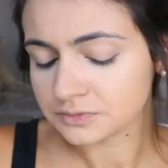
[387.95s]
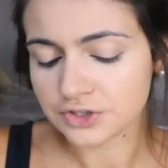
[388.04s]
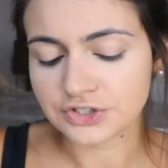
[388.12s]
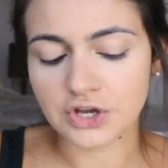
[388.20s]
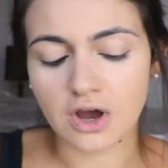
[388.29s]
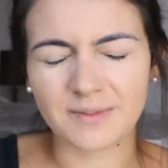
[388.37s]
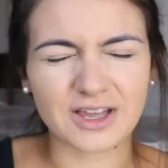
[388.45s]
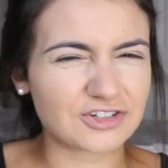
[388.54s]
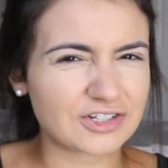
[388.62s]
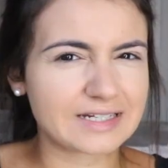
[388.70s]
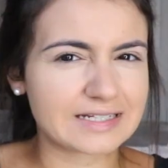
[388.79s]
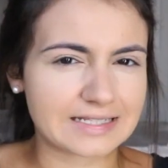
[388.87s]
So I'm
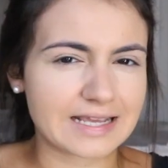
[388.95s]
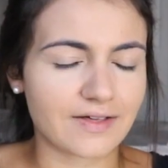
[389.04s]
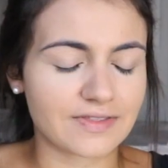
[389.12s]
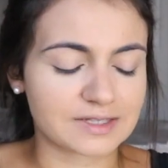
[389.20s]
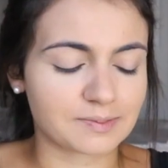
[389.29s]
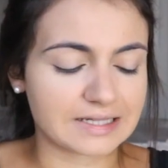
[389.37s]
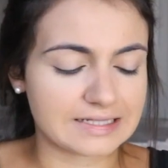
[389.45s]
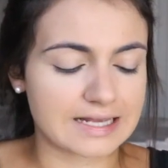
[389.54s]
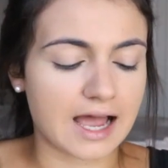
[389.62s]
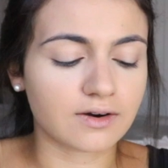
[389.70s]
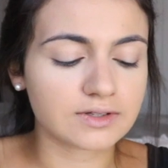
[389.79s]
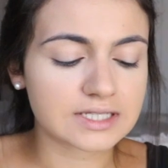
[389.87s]
interested to see how this plays
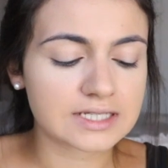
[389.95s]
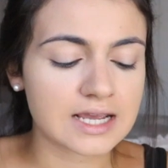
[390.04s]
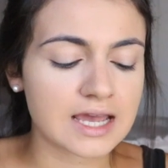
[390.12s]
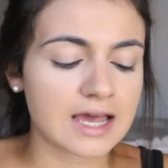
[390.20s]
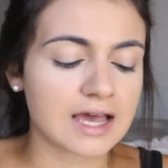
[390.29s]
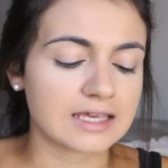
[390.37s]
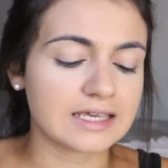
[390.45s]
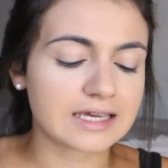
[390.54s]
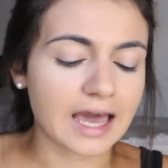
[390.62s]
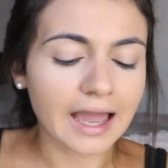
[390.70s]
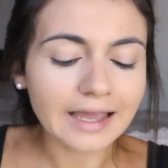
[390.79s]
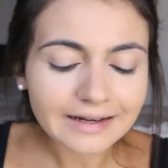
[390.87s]
out. He
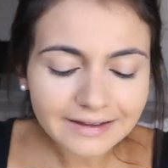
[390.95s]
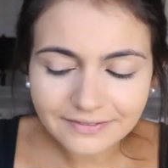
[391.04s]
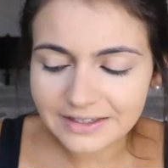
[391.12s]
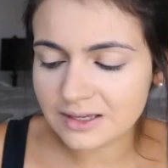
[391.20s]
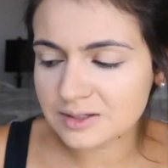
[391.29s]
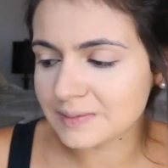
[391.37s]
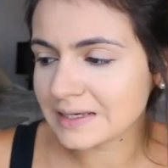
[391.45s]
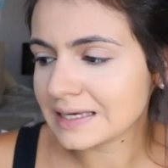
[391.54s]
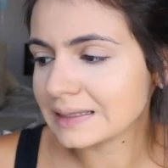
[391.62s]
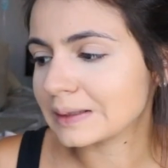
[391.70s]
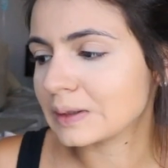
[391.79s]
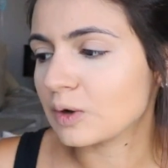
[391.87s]
kind of gives me
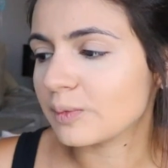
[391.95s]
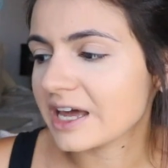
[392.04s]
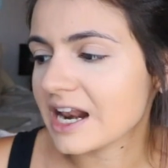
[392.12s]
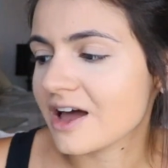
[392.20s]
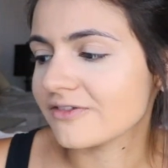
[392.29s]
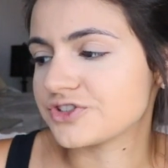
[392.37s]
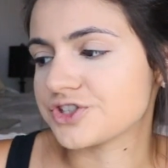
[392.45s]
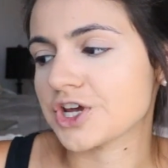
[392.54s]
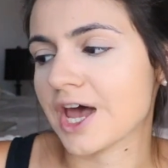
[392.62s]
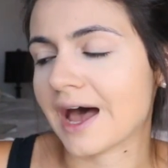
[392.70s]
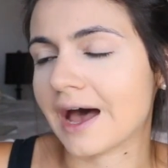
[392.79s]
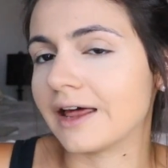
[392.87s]
a little bit of
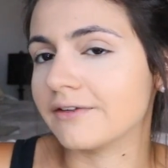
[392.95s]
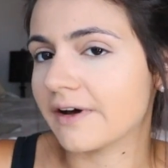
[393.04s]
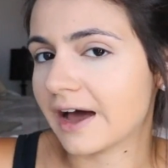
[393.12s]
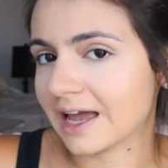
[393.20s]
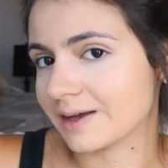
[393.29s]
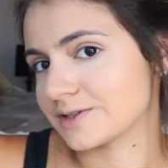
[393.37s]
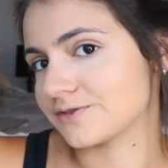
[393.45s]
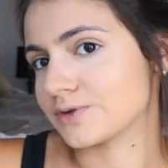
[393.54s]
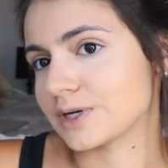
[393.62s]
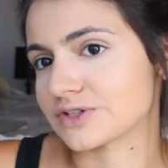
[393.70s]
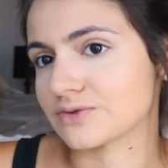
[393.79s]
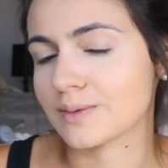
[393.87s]
Chad vibes. If you
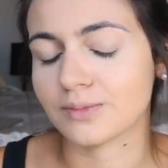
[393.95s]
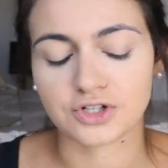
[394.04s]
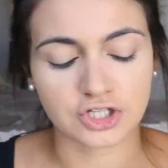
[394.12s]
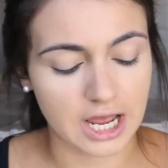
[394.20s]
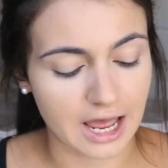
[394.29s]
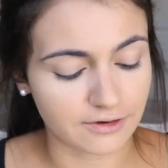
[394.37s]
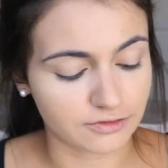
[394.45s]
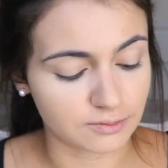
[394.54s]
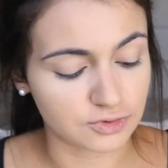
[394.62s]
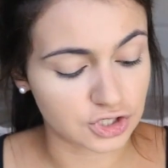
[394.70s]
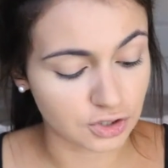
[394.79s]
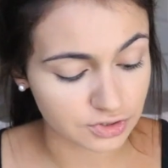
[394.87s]
guys remember Chad
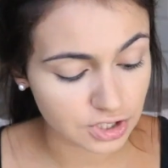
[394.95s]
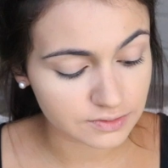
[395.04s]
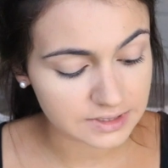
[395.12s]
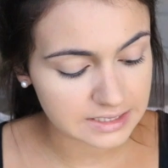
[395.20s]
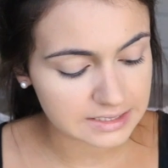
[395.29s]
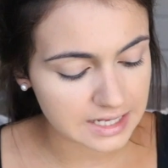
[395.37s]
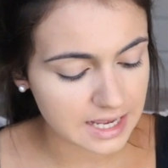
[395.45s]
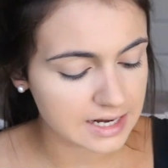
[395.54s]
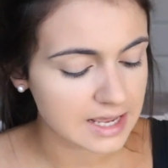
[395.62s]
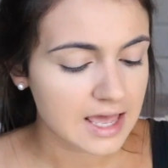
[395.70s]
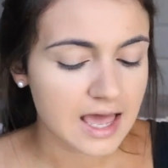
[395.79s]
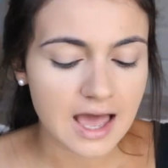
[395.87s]
from JoJo's
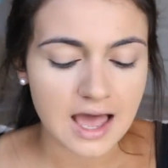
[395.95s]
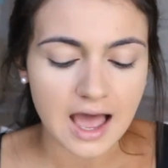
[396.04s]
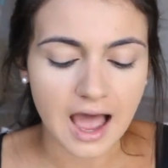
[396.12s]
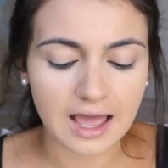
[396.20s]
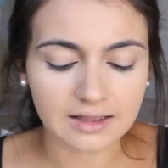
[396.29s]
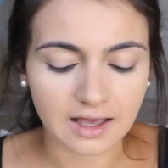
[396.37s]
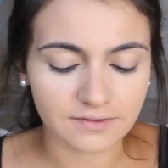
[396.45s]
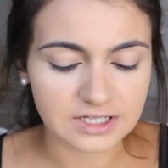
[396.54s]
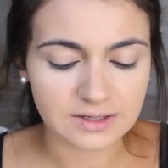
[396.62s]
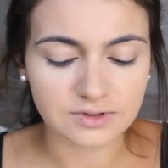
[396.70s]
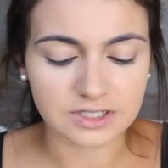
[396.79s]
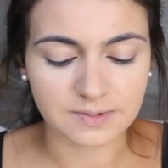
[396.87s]
season, I loved
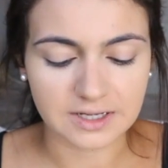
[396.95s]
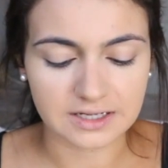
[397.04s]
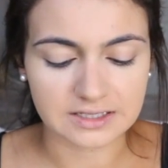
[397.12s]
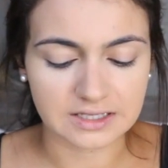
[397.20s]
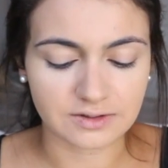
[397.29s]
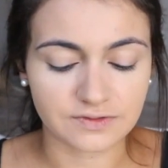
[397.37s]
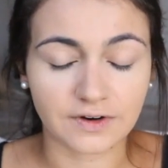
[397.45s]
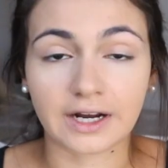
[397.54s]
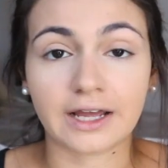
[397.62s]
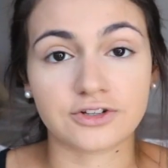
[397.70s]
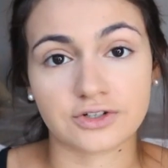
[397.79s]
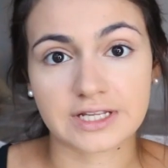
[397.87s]
him just because he was
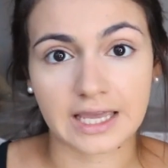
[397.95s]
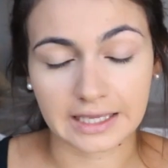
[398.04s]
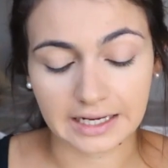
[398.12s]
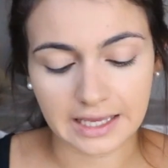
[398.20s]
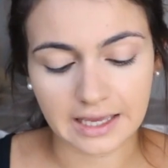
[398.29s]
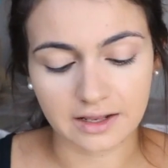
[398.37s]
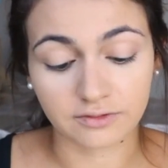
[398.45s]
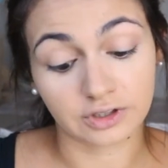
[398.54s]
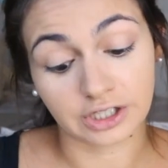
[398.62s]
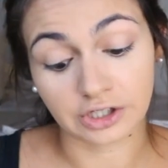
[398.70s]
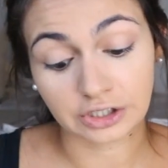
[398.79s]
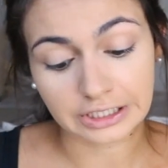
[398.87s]
very entertaining and
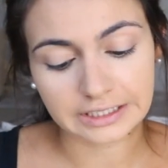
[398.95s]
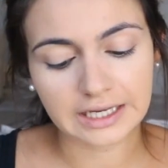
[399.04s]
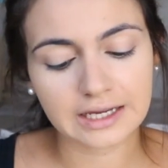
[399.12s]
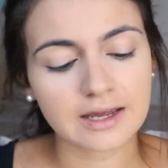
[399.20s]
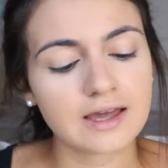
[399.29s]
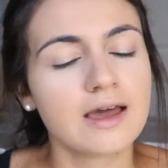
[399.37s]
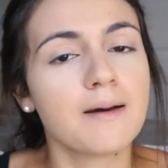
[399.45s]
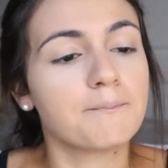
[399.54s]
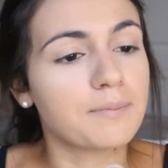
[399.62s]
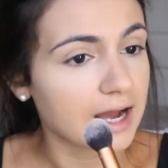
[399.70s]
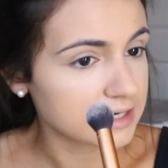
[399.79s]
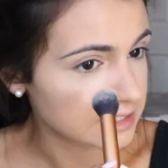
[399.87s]
really good looking,
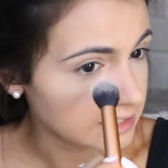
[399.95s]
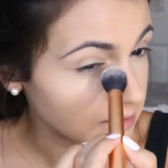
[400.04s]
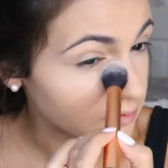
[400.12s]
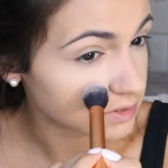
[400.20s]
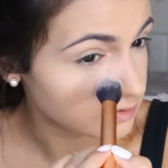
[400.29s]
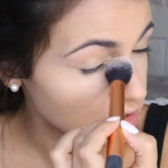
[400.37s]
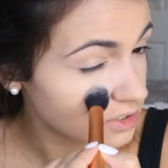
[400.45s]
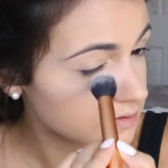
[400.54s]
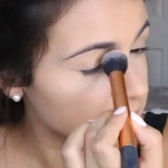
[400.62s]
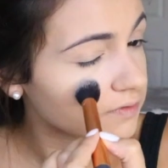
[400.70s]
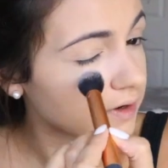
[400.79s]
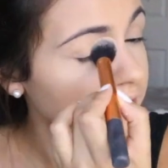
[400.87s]
but he was
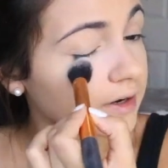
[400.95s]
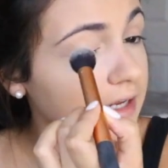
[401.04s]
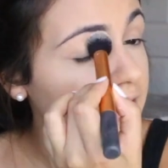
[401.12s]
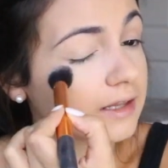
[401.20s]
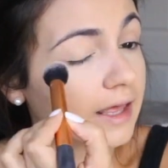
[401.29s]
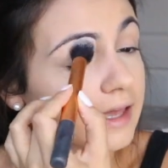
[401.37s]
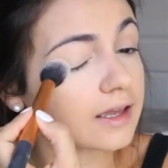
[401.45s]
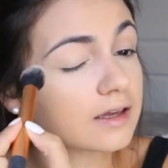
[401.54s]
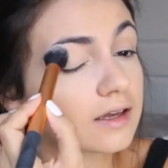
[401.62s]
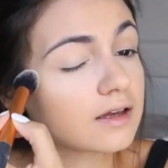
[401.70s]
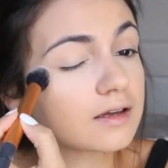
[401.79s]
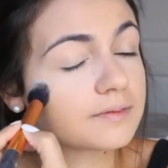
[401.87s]
just very
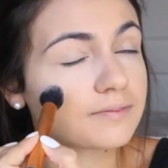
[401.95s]
like,